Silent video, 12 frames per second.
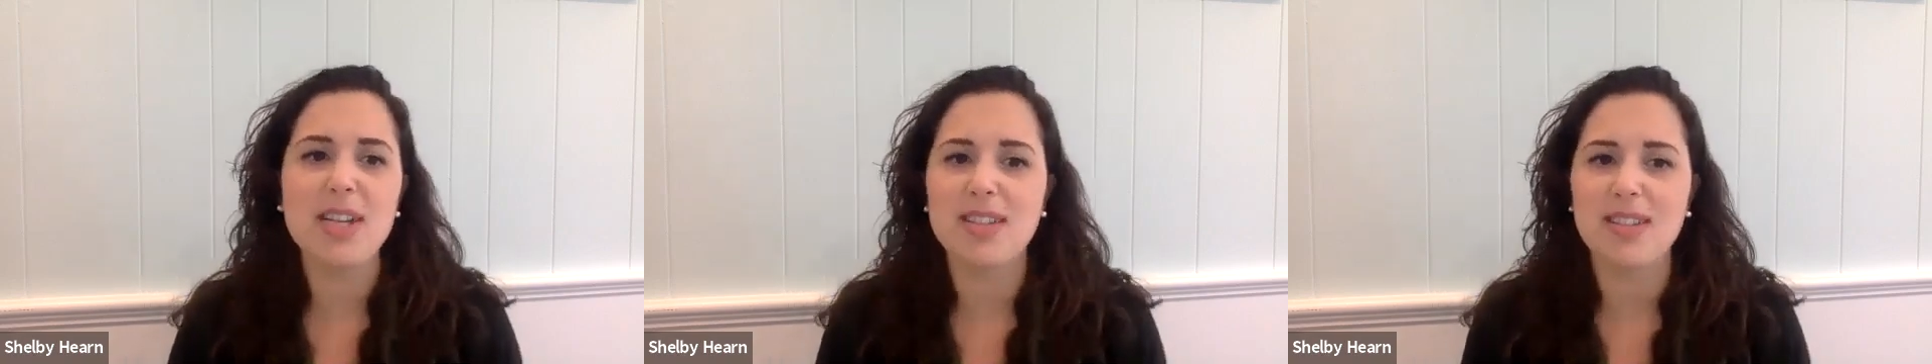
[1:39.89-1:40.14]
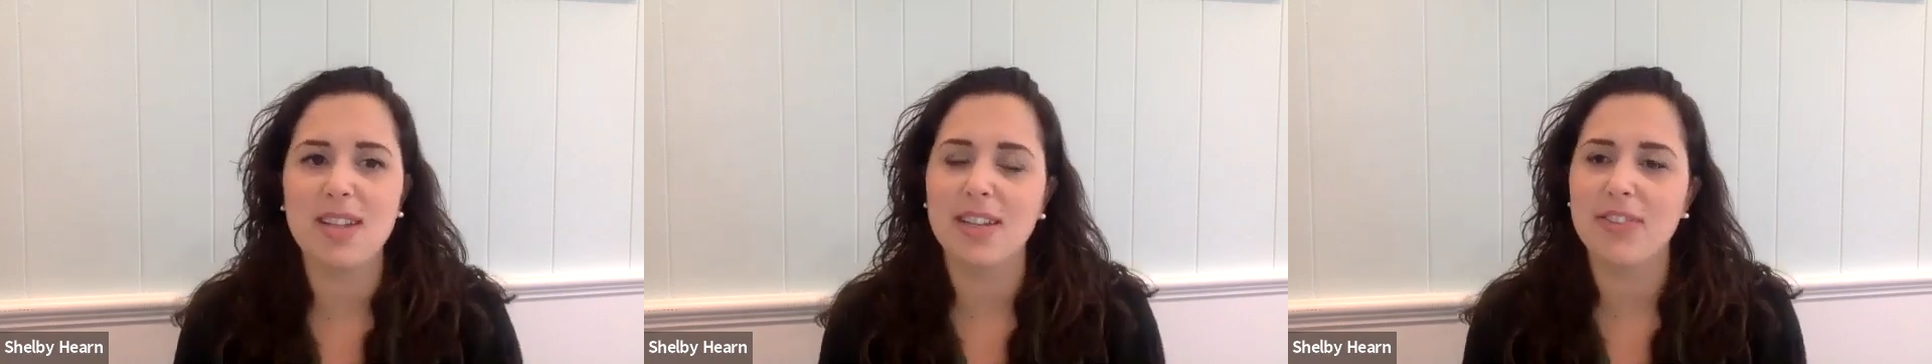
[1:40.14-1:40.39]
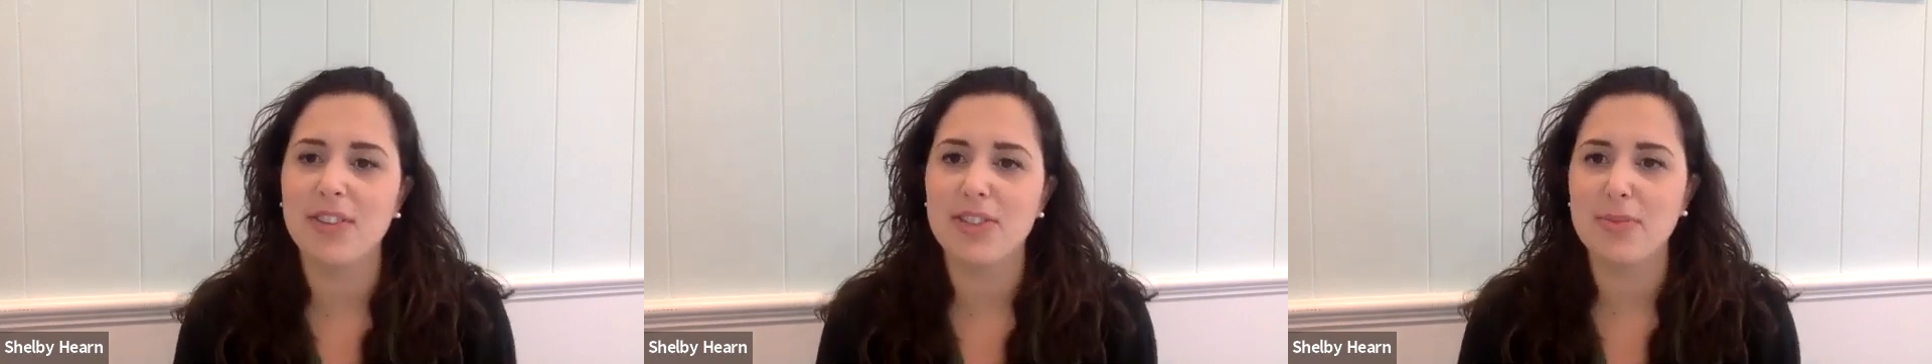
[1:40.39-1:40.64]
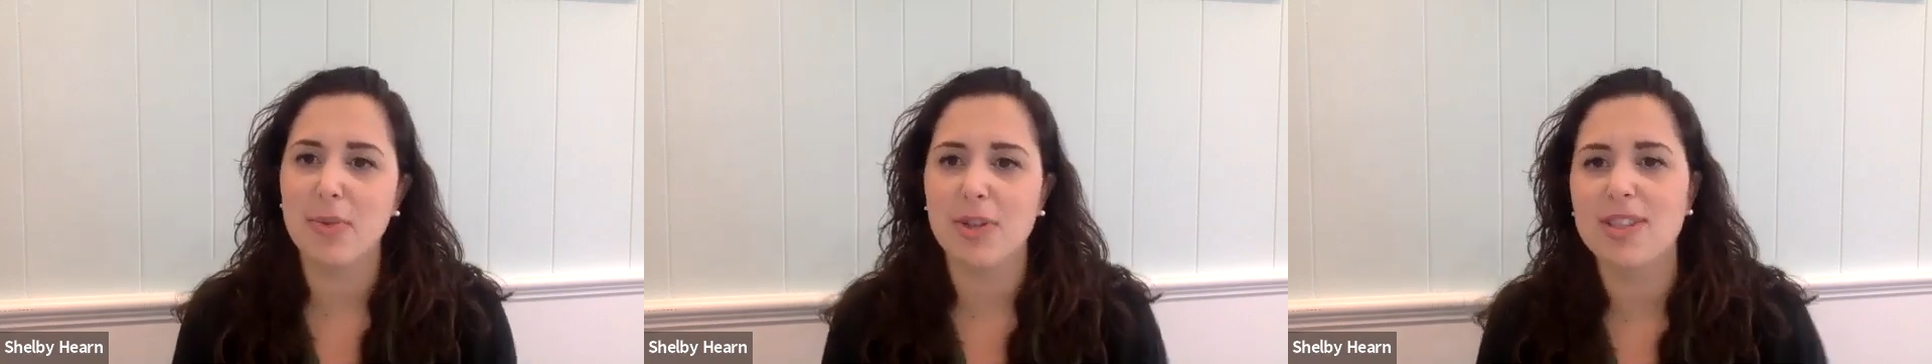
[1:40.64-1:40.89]
and then if there's
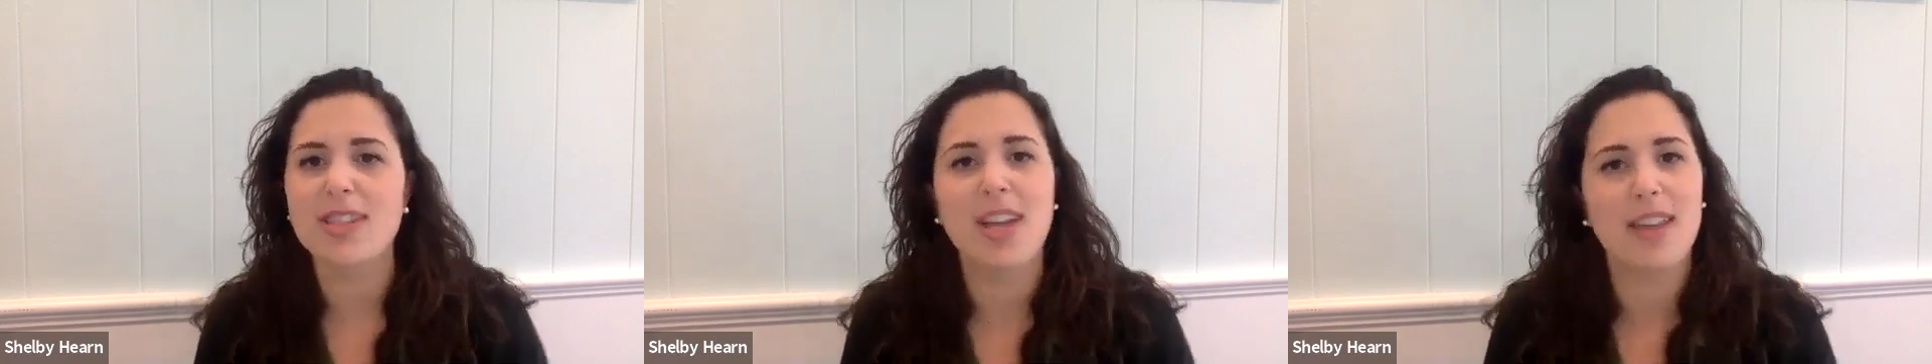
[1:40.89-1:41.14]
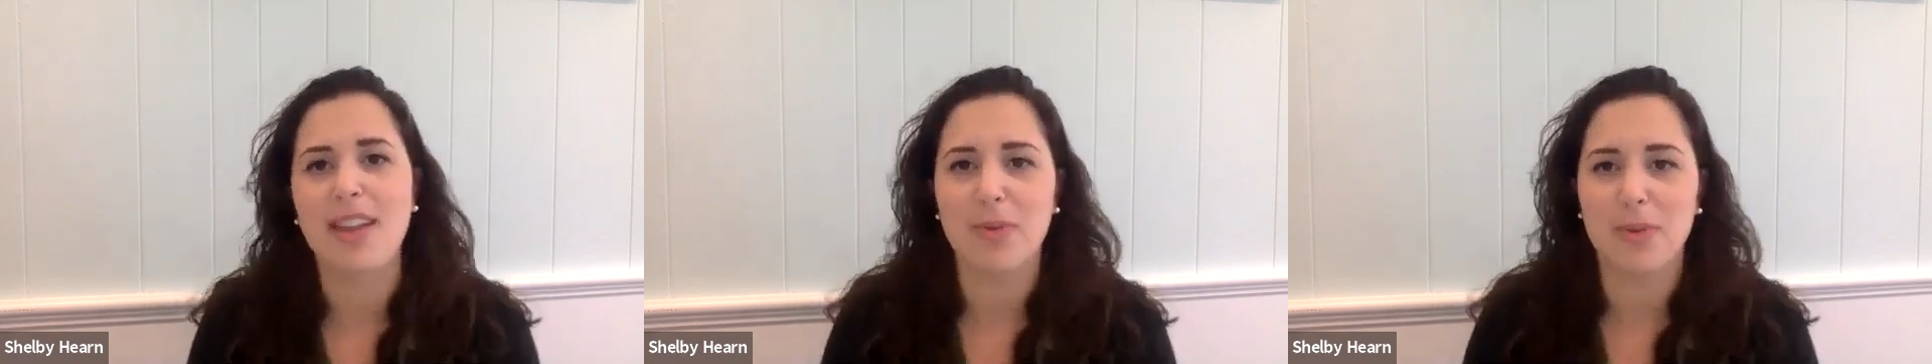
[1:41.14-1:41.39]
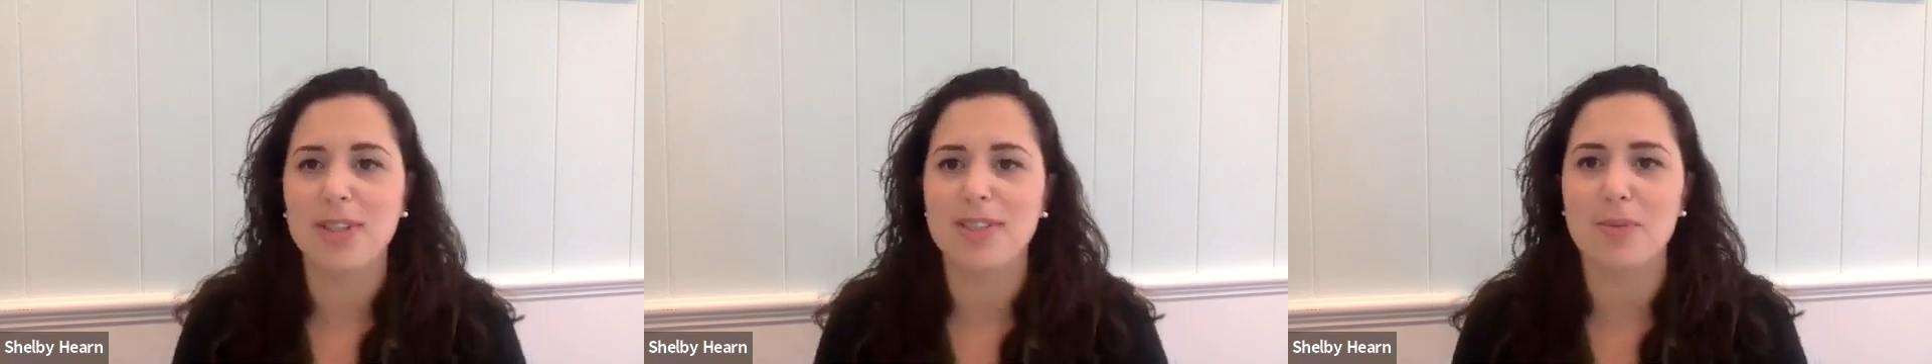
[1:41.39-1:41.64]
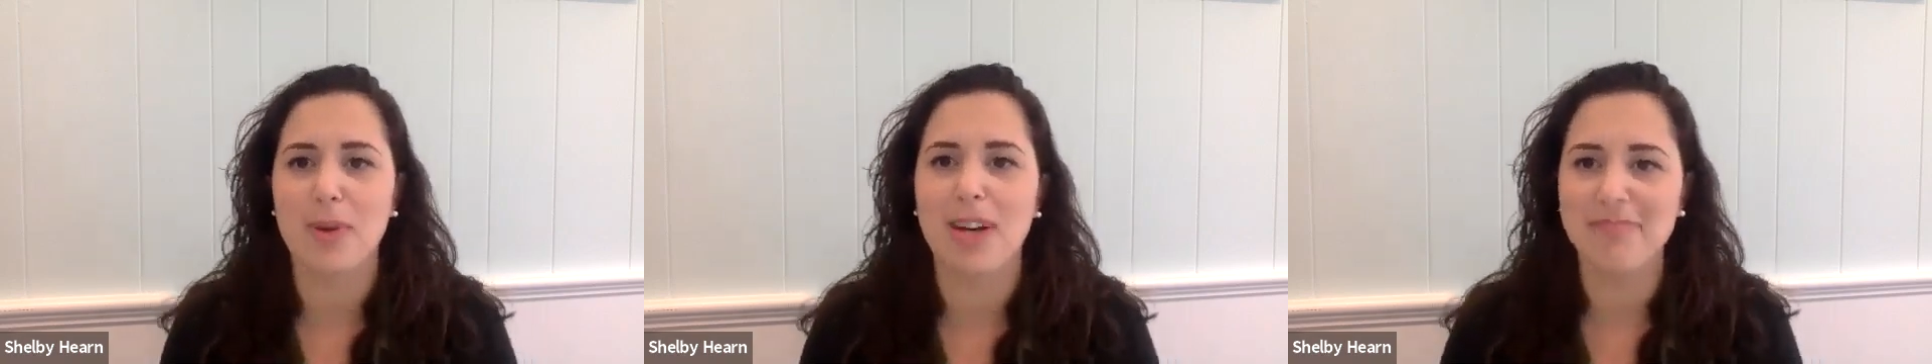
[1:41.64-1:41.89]
more at the end, that works as
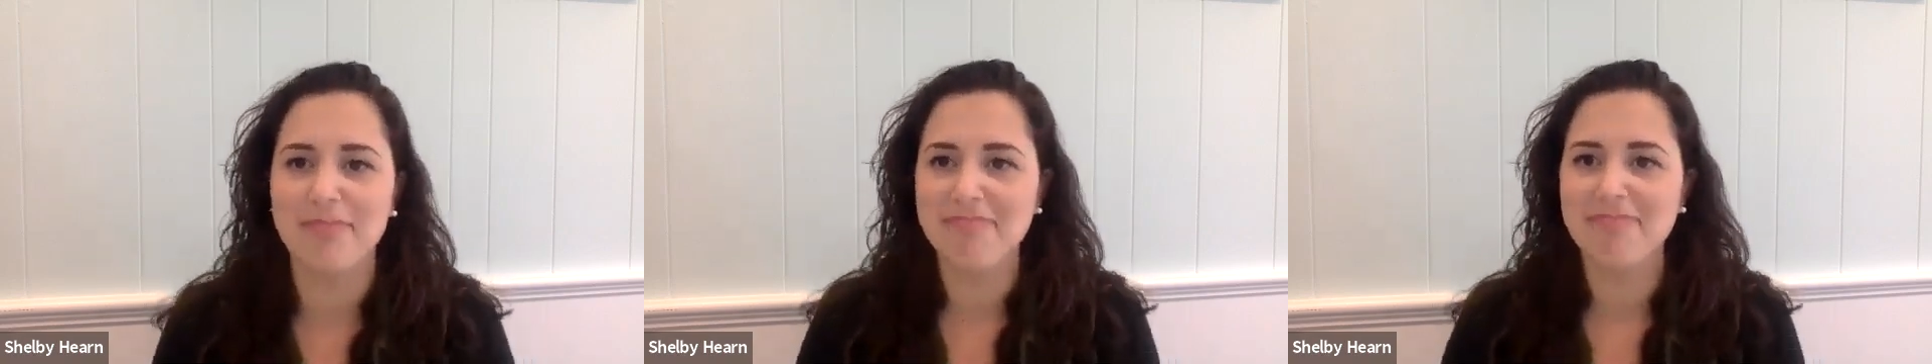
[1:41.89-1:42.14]
well.